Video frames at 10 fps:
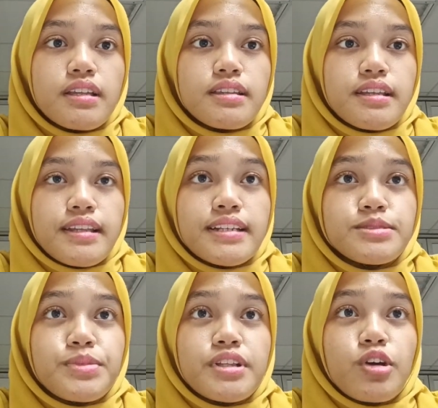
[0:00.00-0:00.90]
The
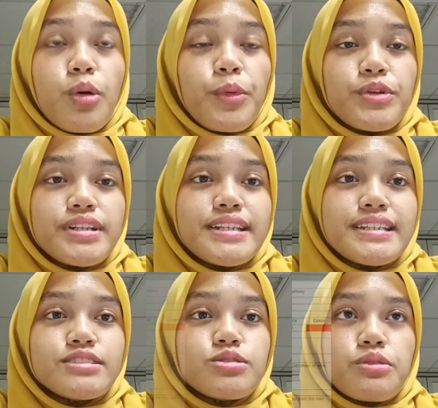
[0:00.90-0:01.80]
next building component
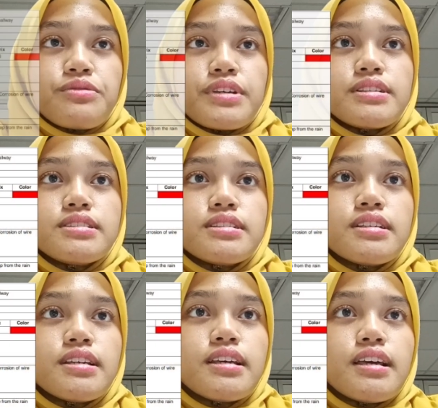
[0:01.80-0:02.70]
is soffit
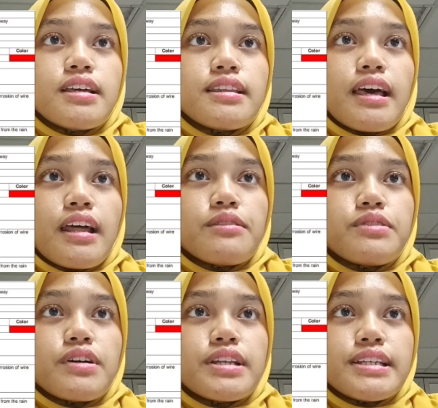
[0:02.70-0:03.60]
that I
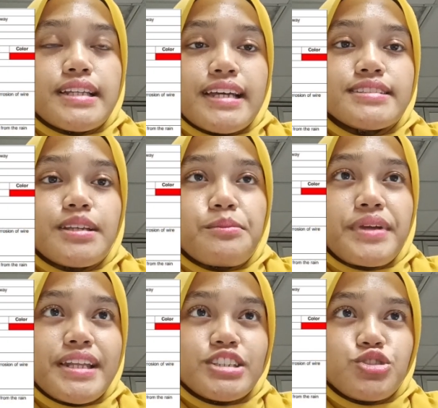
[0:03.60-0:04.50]
found in estate
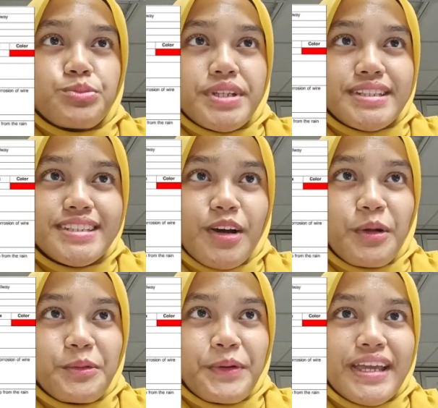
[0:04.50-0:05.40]
management
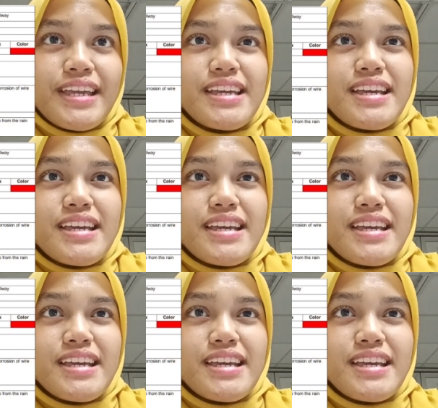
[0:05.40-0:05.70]
hallway,